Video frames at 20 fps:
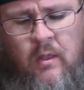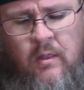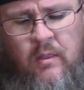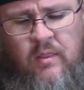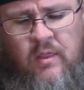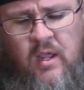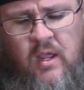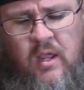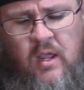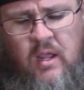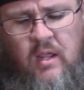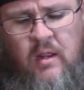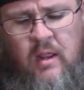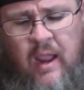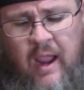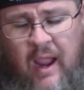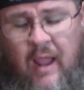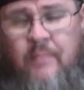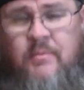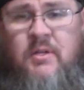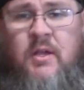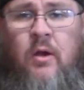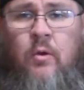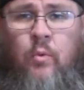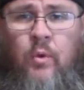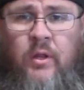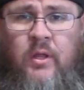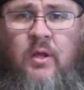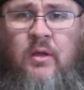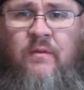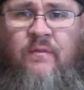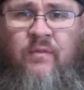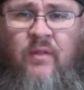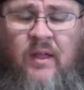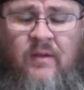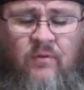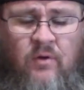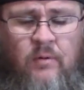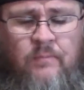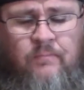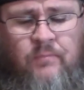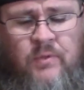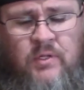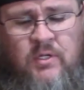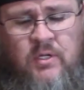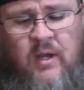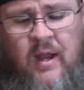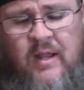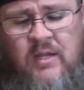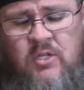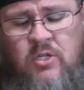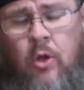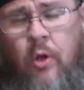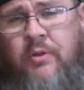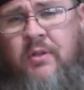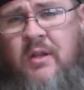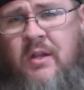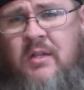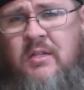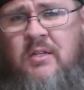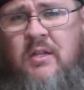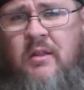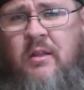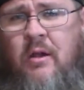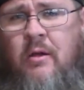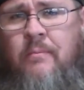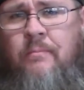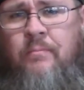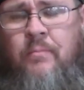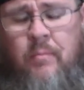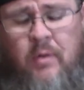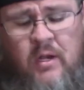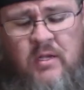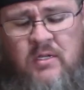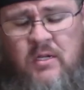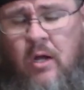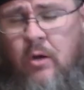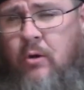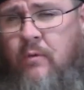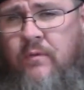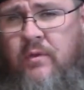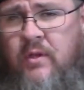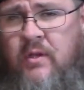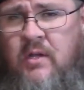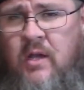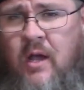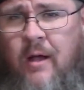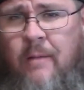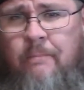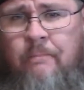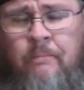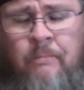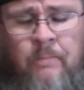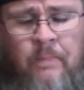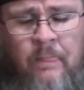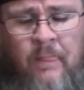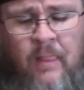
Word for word: The ham's got a really good flavor. It's a nice saltiness in there, but it's not over the top.